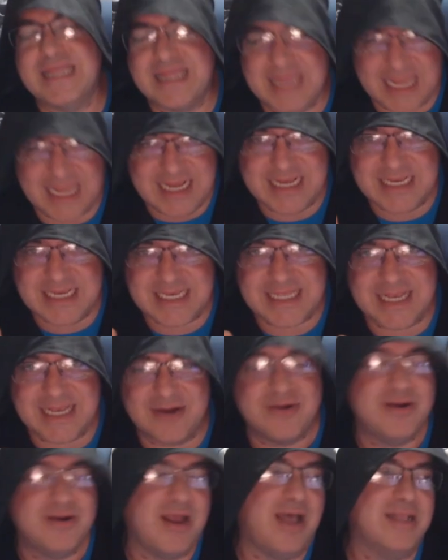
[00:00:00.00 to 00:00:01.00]
things
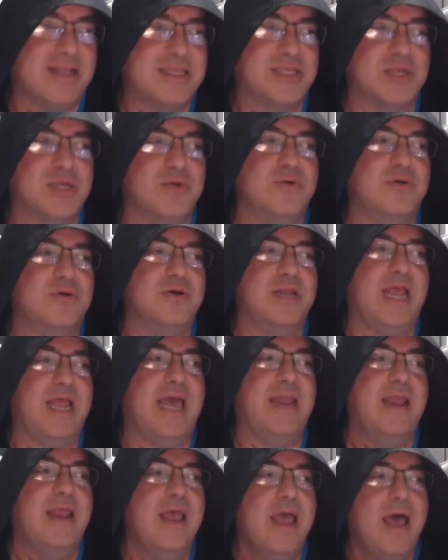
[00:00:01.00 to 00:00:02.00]
they're not so good
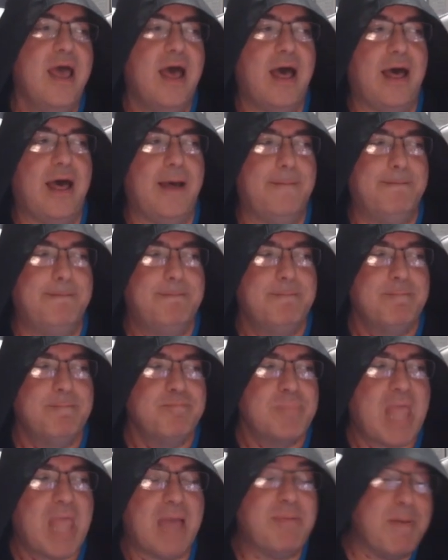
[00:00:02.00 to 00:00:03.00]
at. I'm
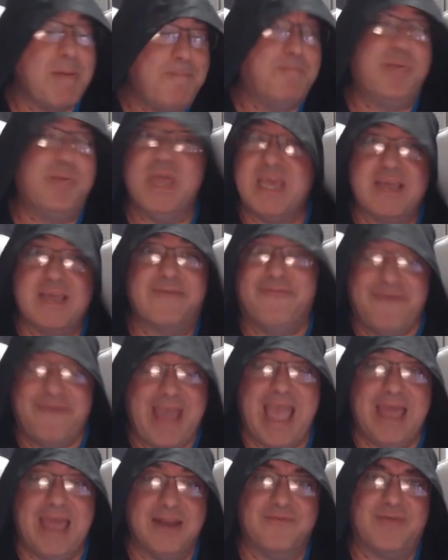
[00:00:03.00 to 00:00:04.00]
a big
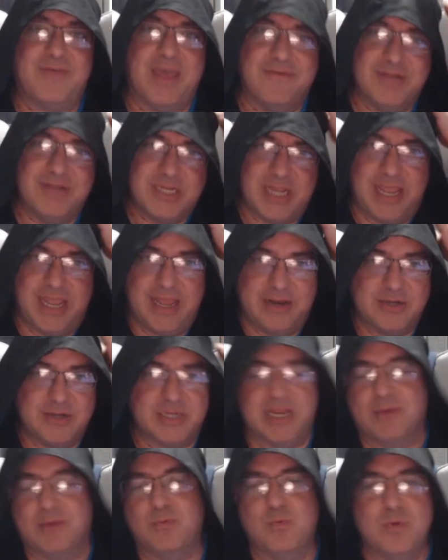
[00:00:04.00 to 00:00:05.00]
fan of Kevin J.
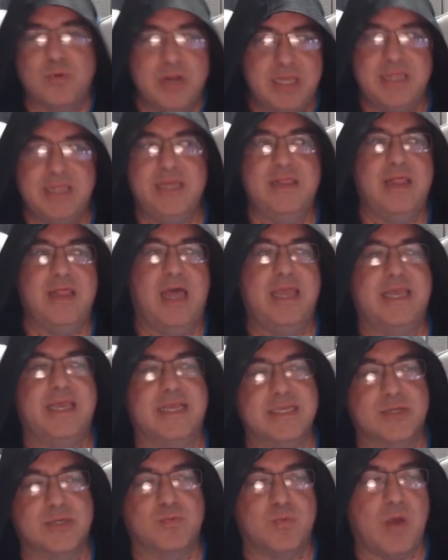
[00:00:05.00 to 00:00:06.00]
Anderson. I really like
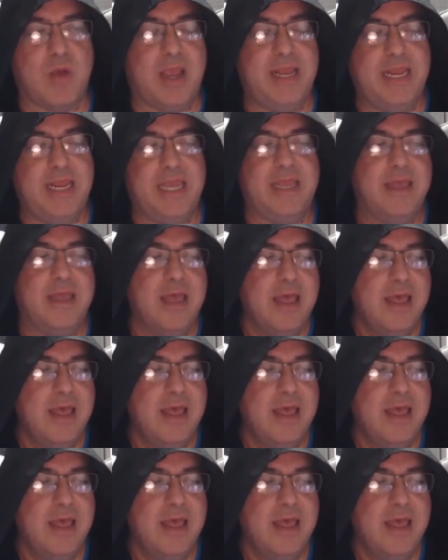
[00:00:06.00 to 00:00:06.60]
his writing.